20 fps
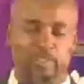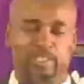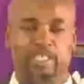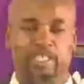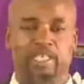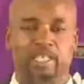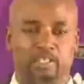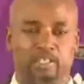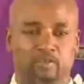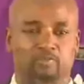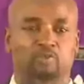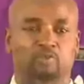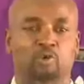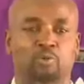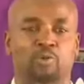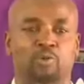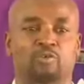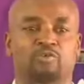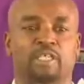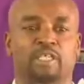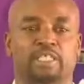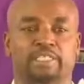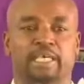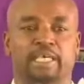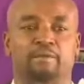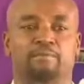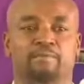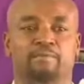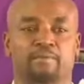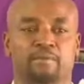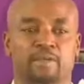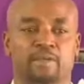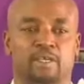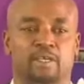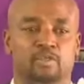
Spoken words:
also send a soft copy of the same